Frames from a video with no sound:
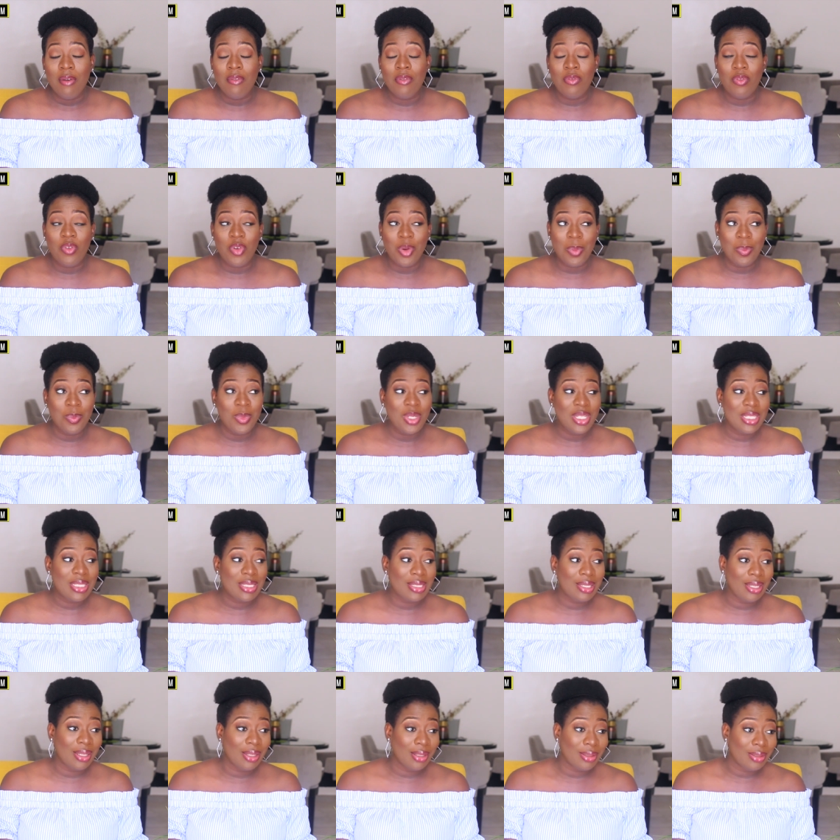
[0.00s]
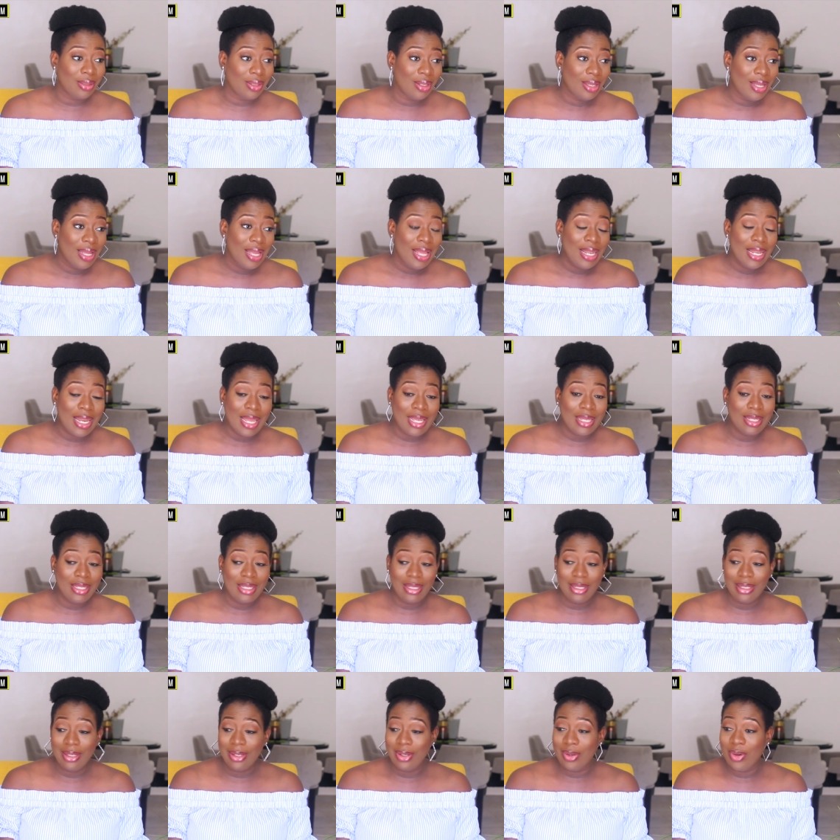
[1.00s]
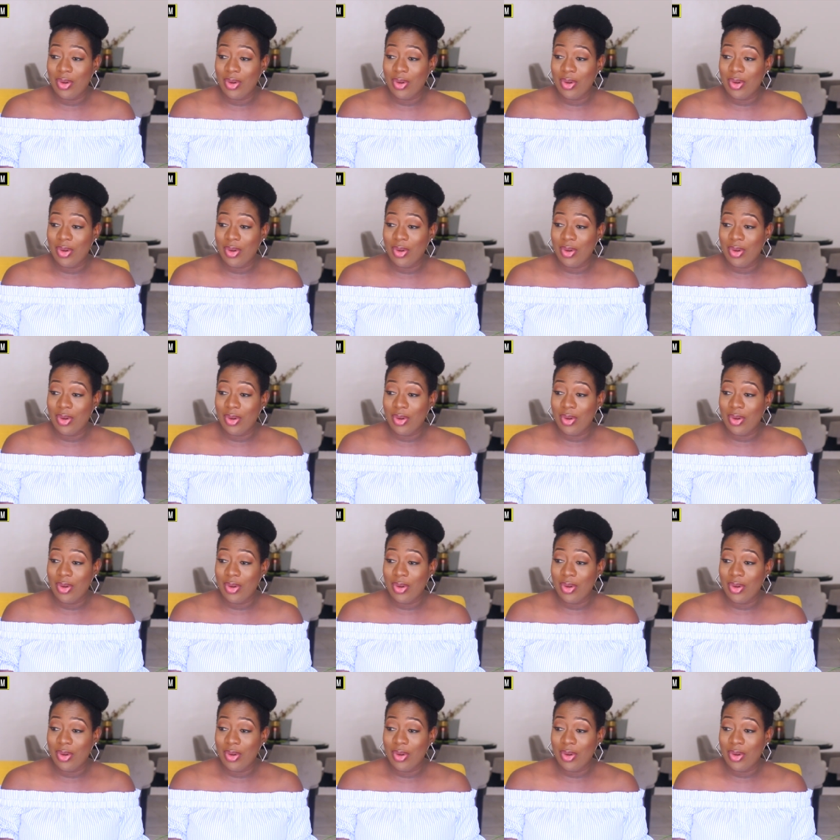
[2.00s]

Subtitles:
vomiting, like